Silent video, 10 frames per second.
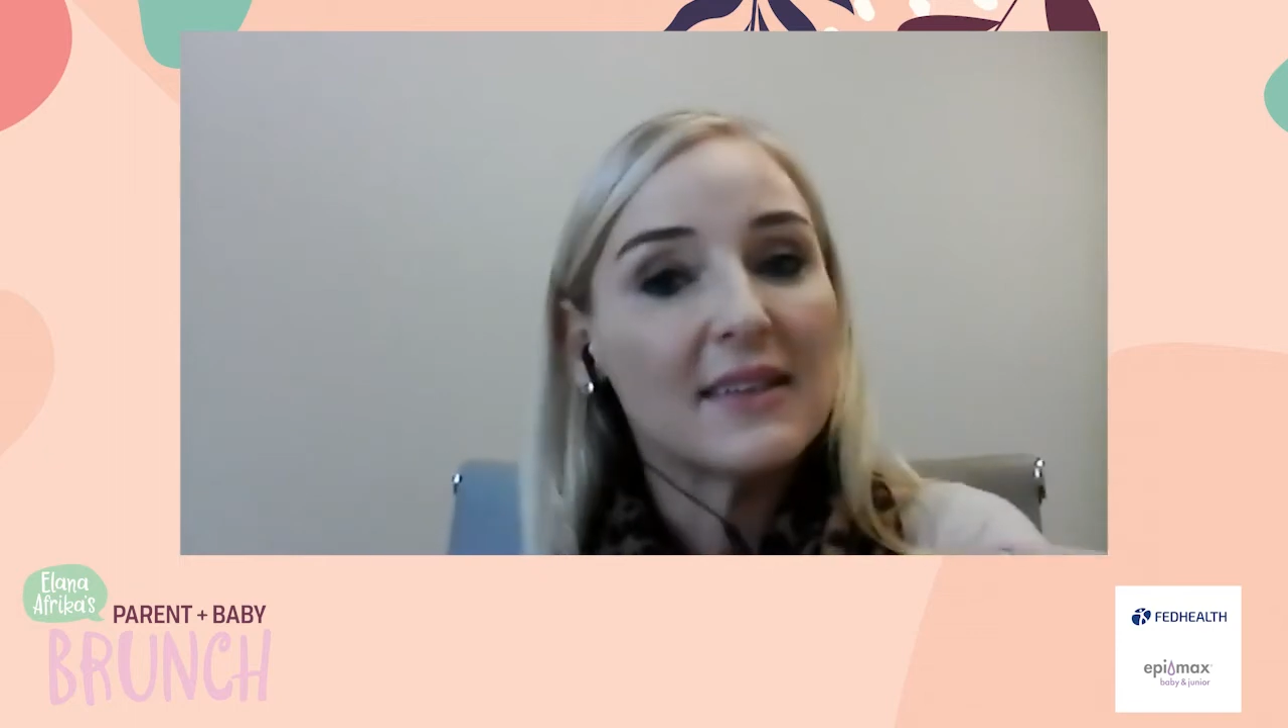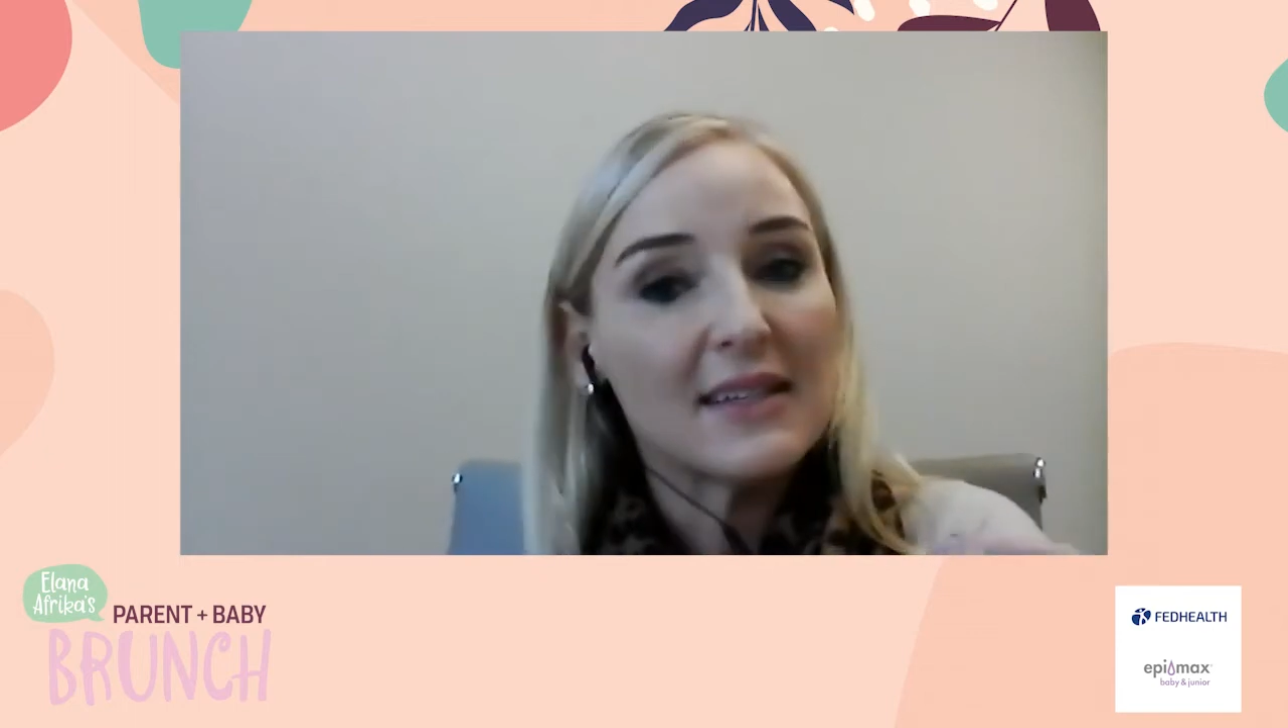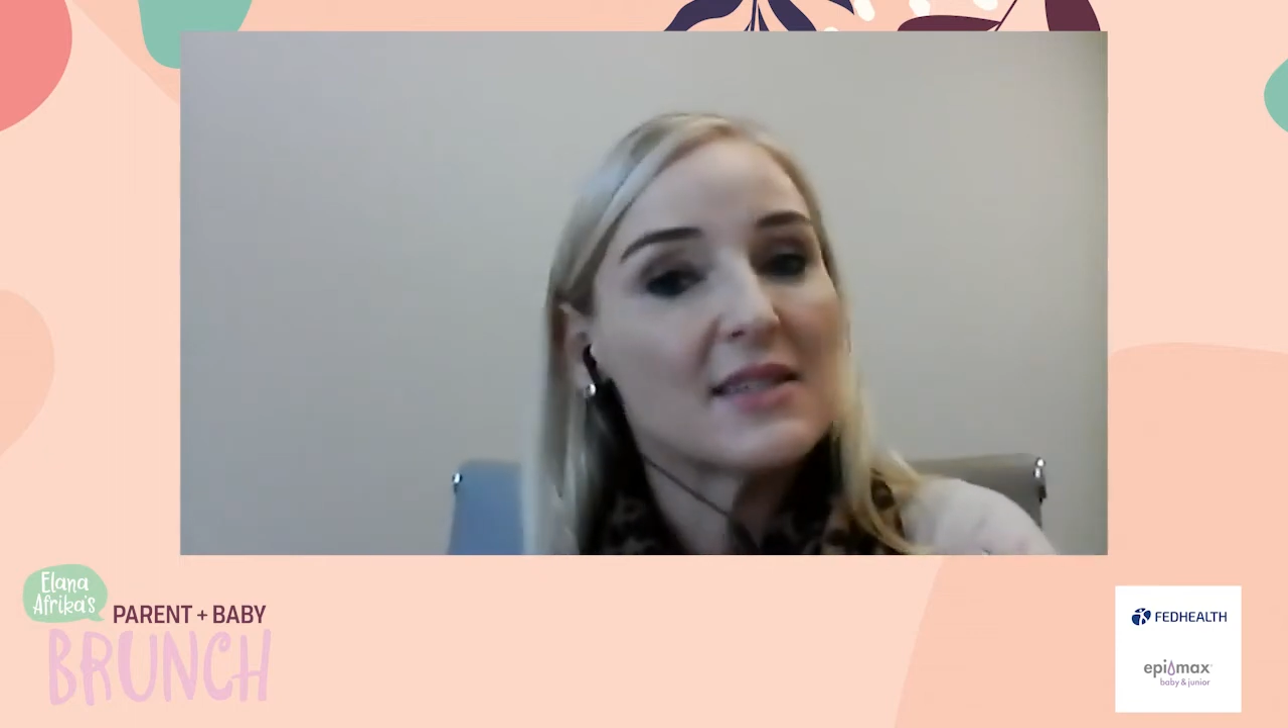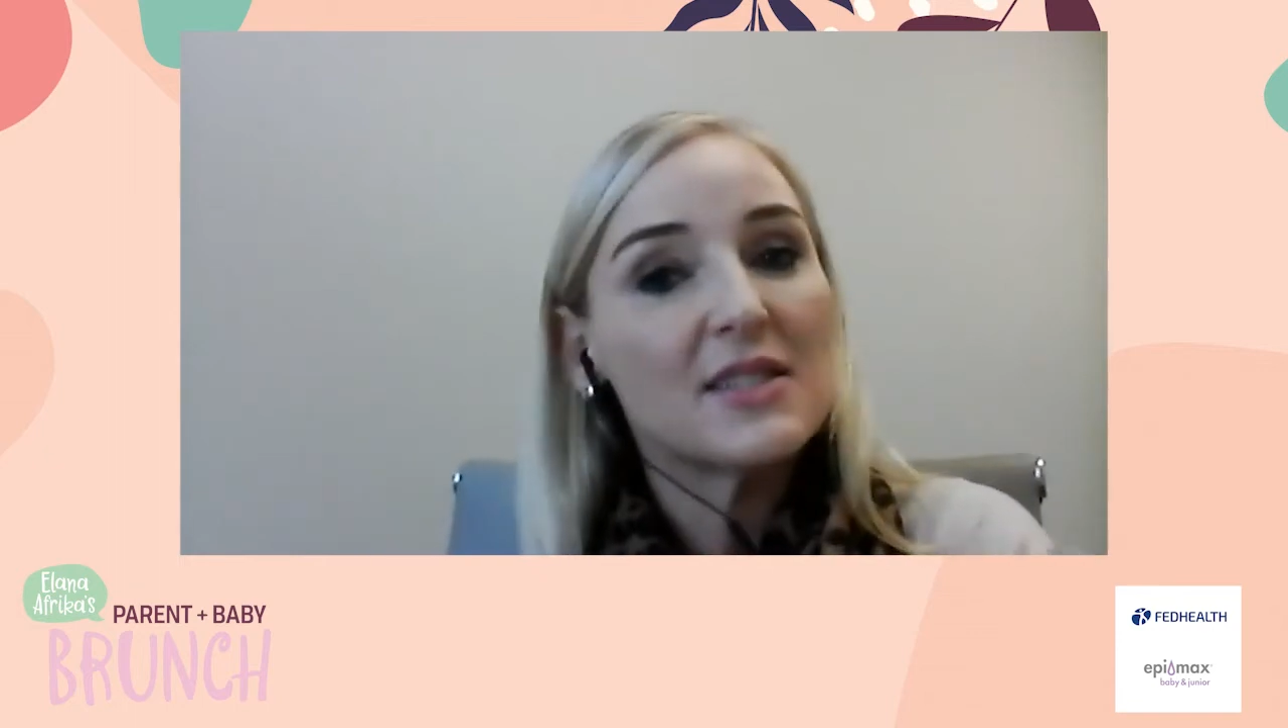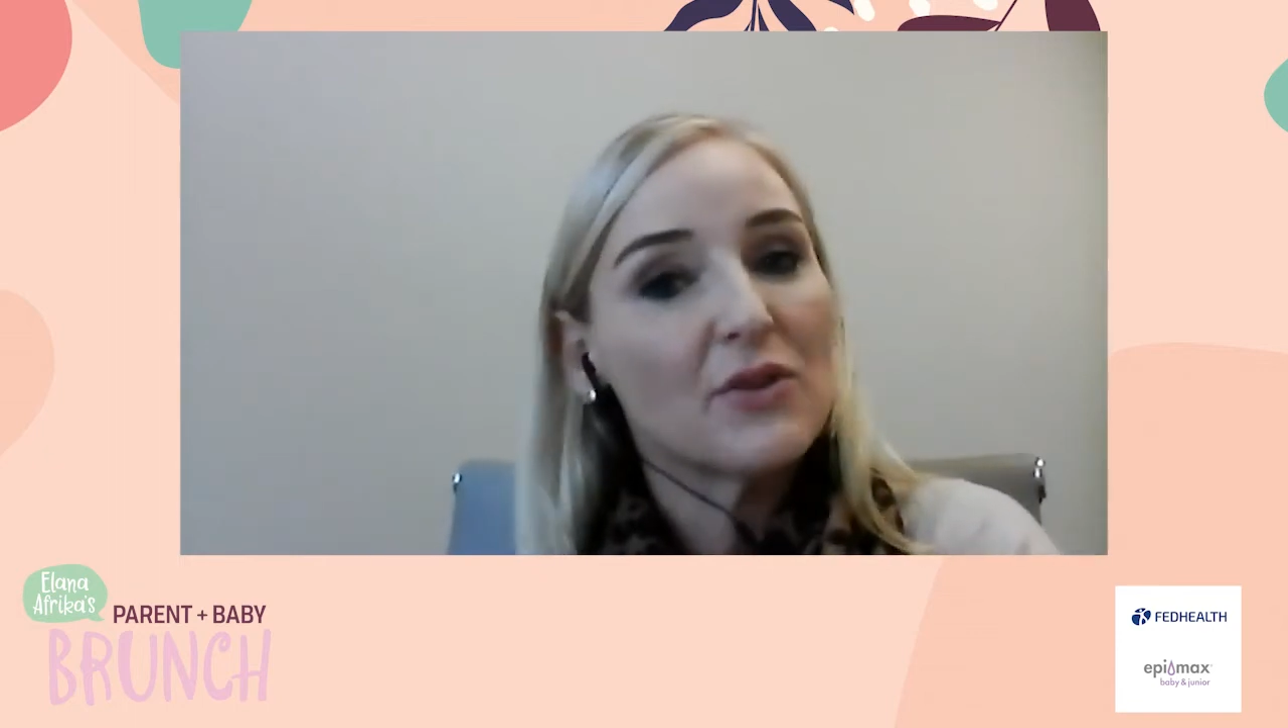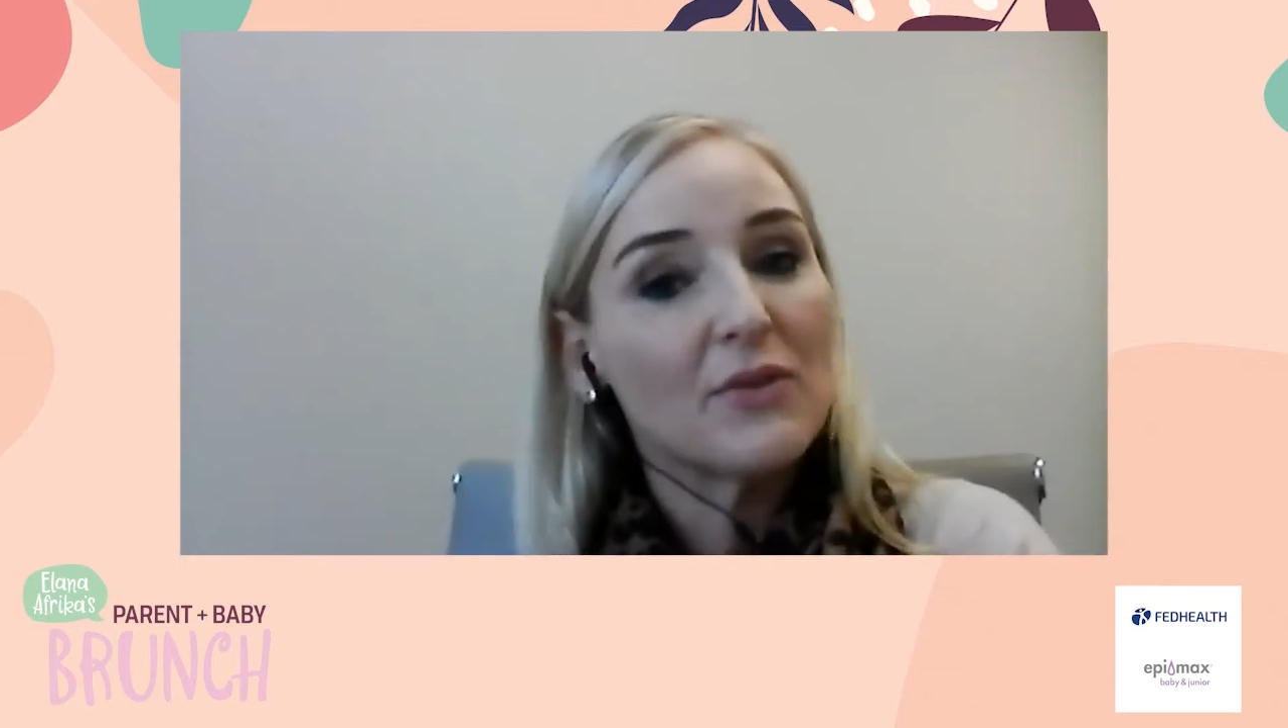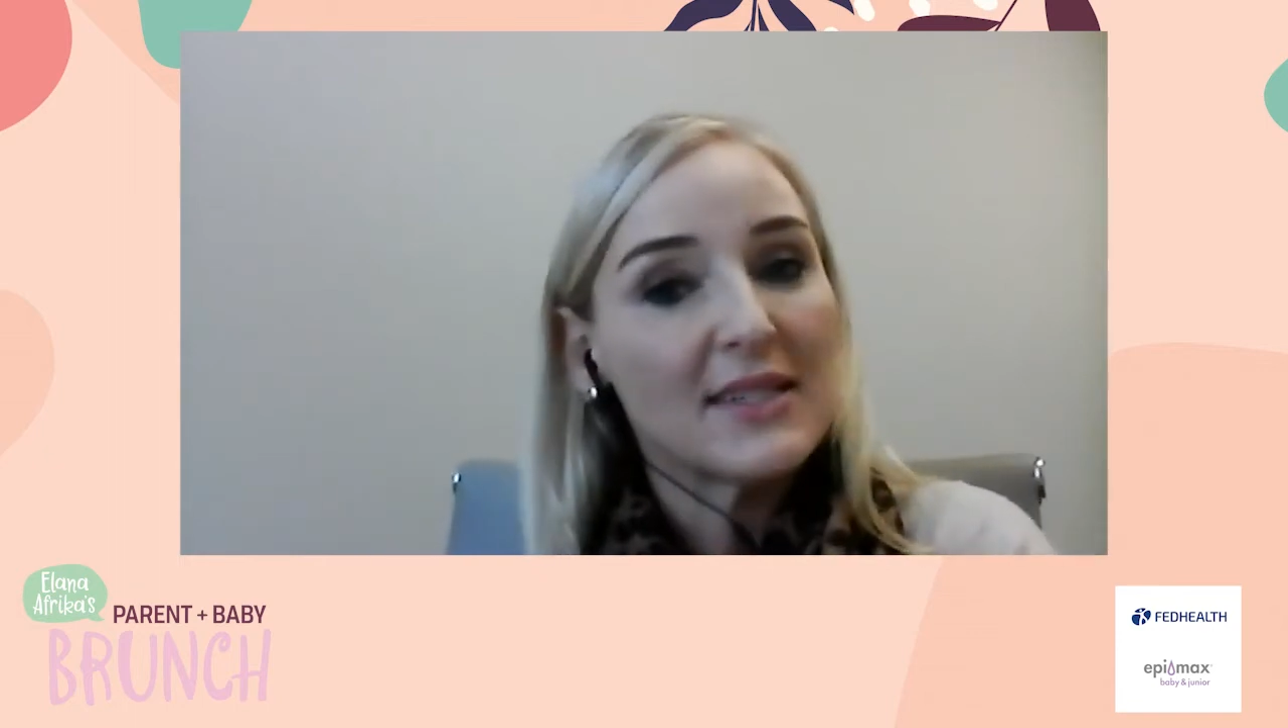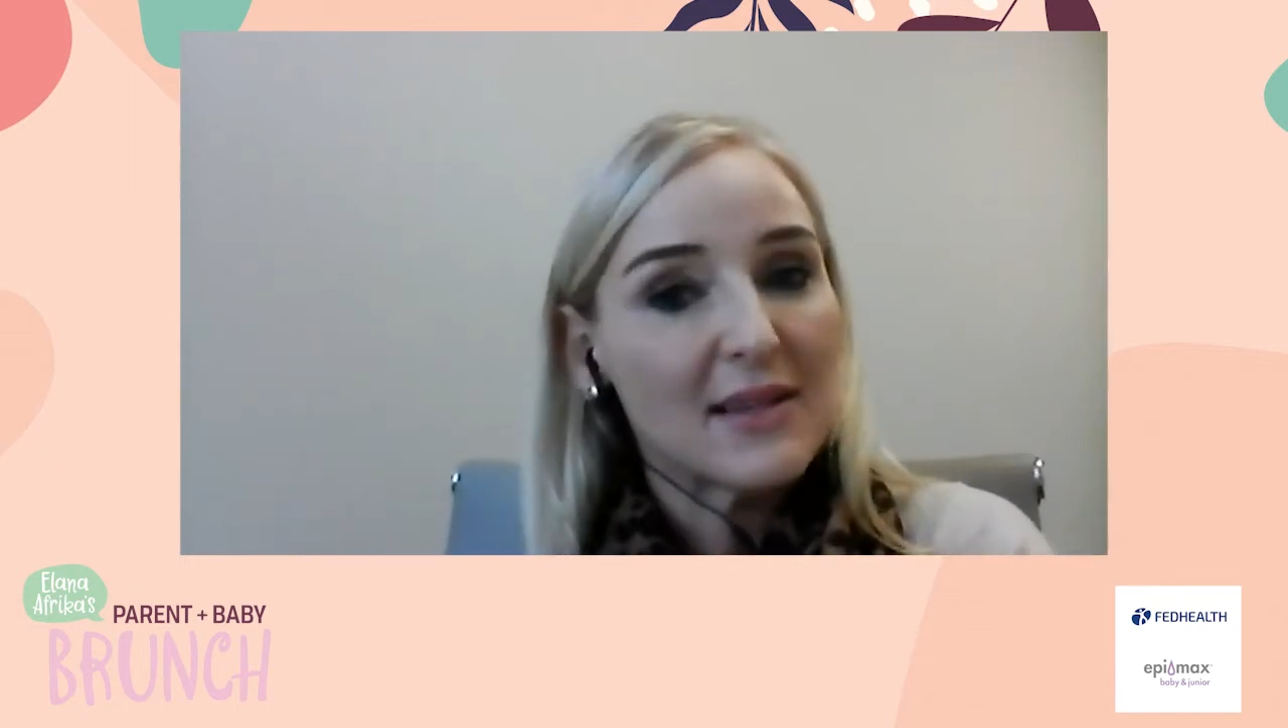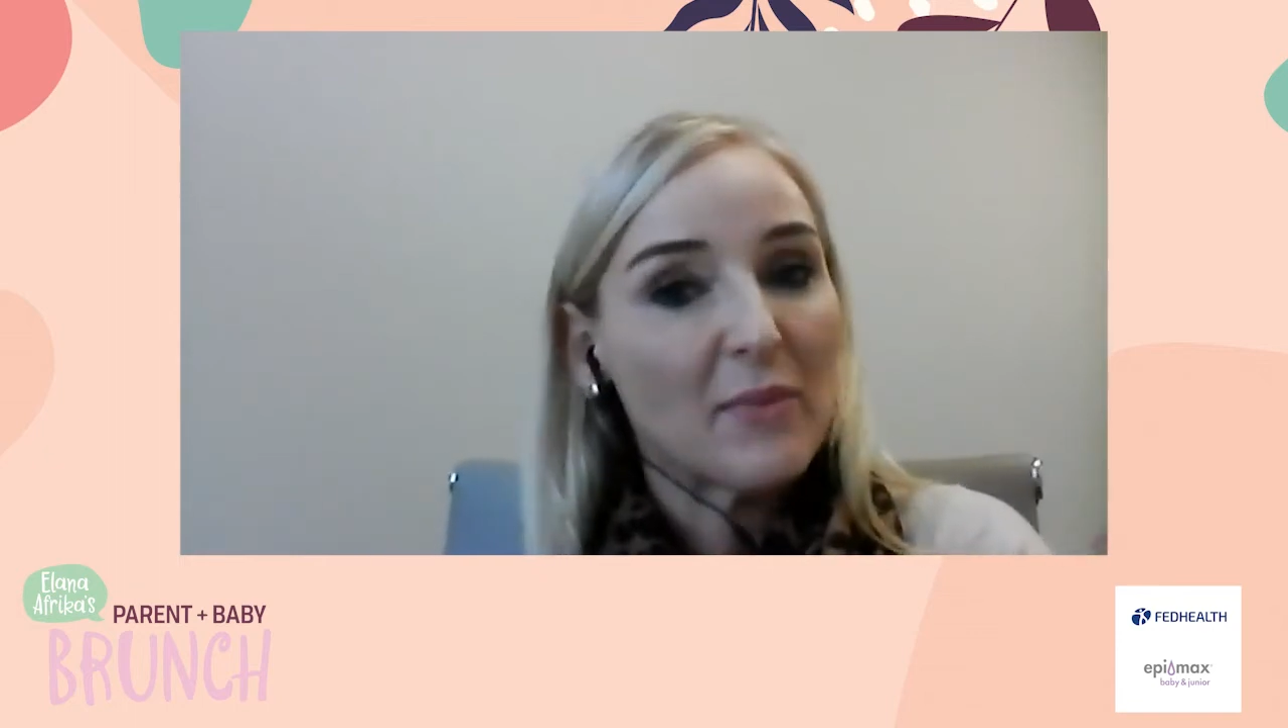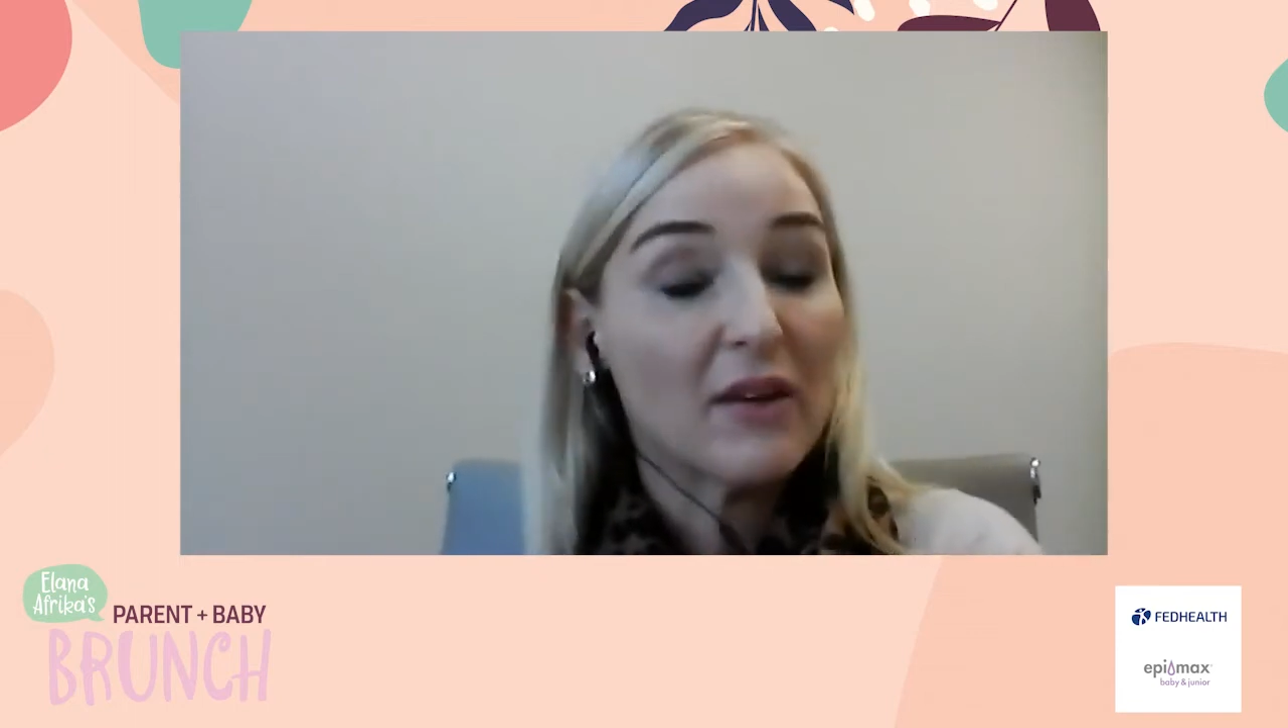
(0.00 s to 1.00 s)
necessarily
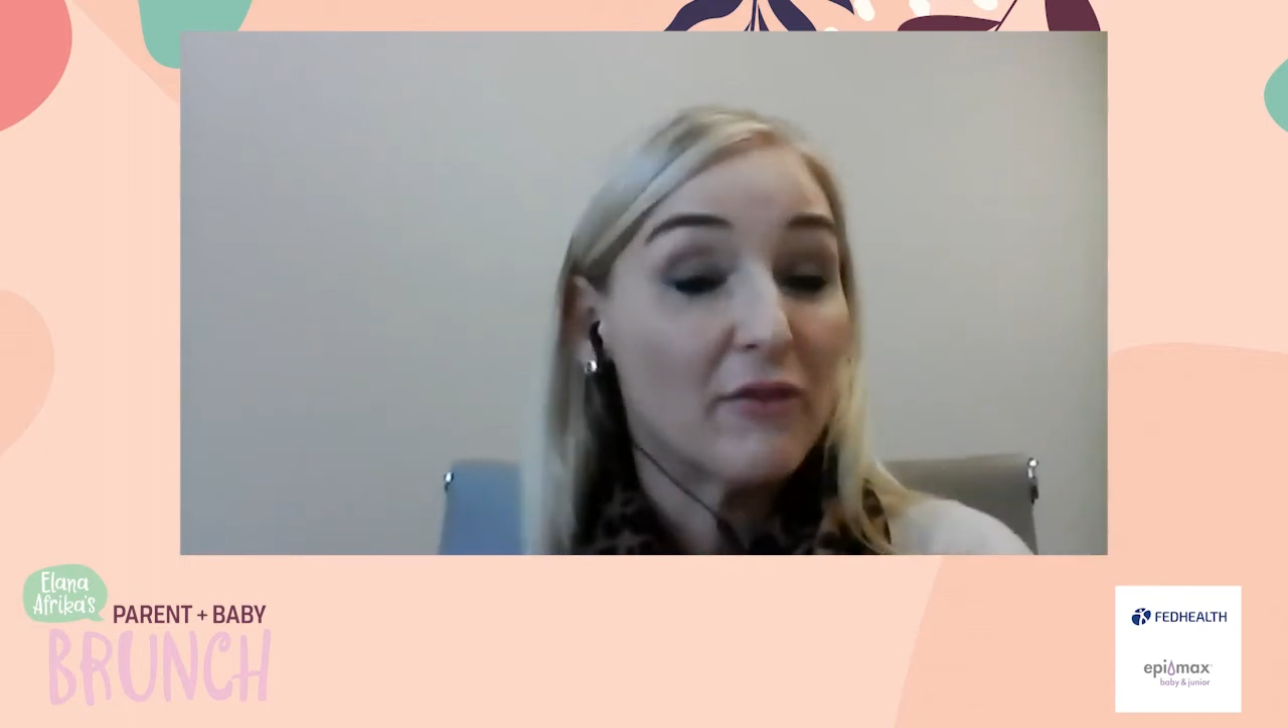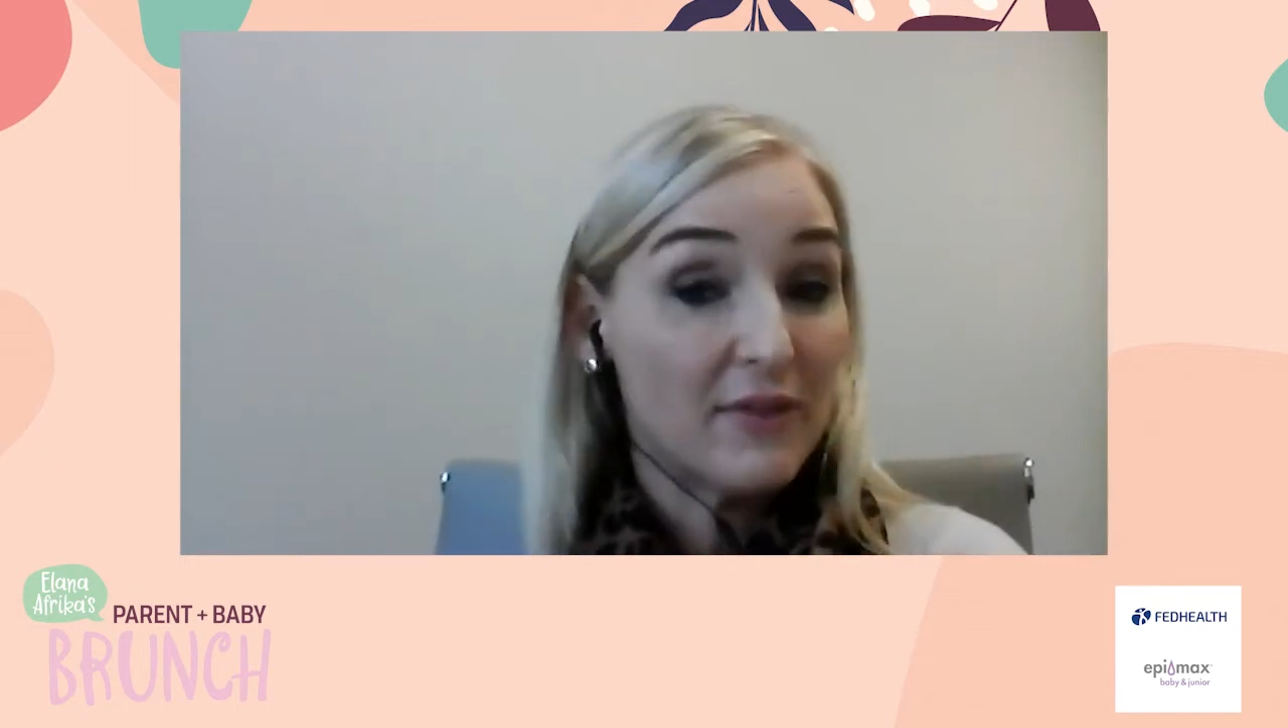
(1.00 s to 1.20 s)
something